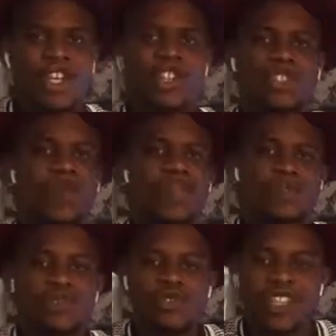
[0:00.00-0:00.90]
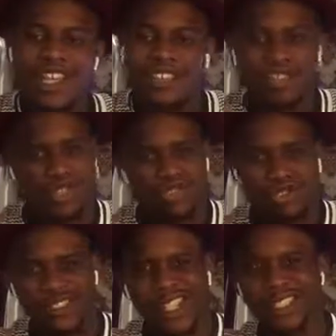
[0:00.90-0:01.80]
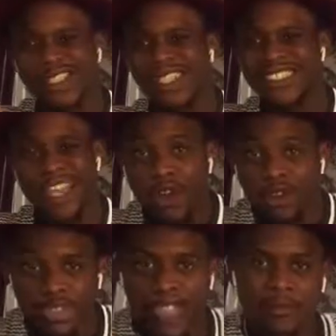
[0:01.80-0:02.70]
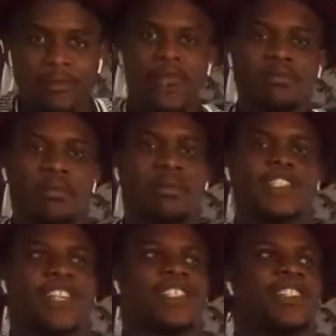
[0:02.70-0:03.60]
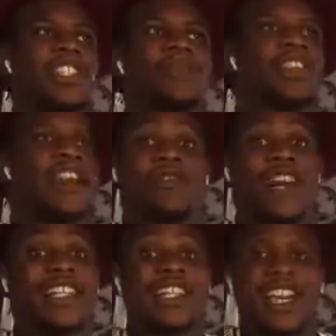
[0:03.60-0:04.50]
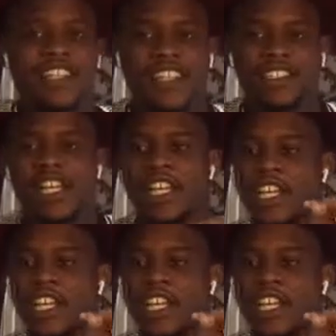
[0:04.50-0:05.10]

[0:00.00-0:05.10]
So when your music has just dropped and it's out there, people are trying to give their value that you have.